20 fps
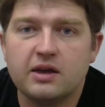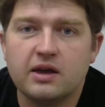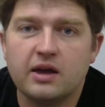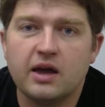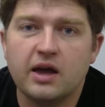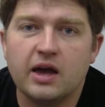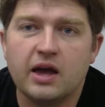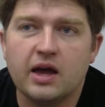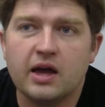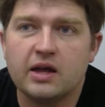
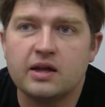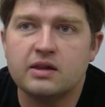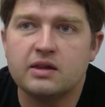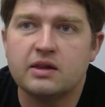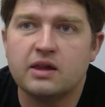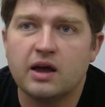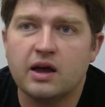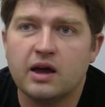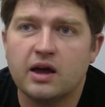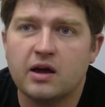And
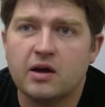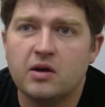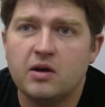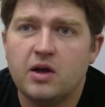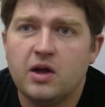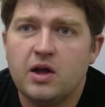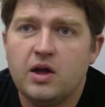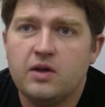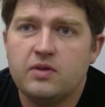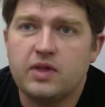
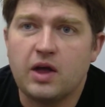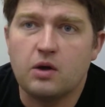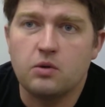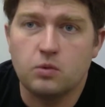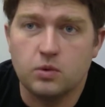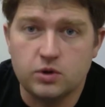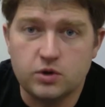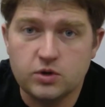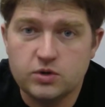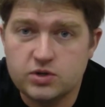that
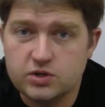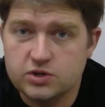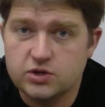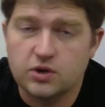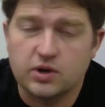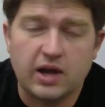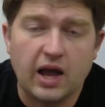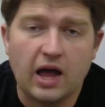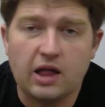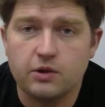reduces
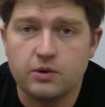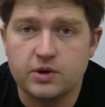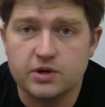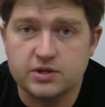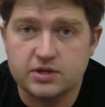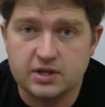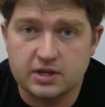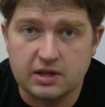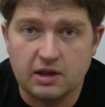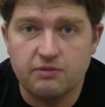your calories
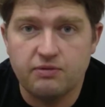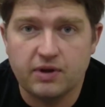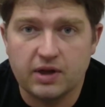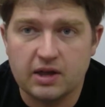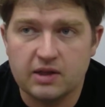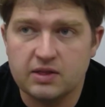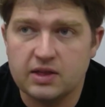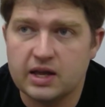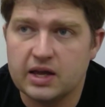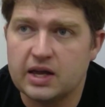
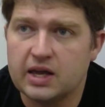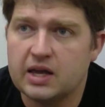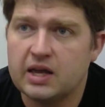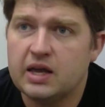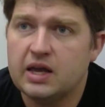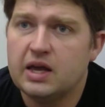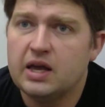significantly,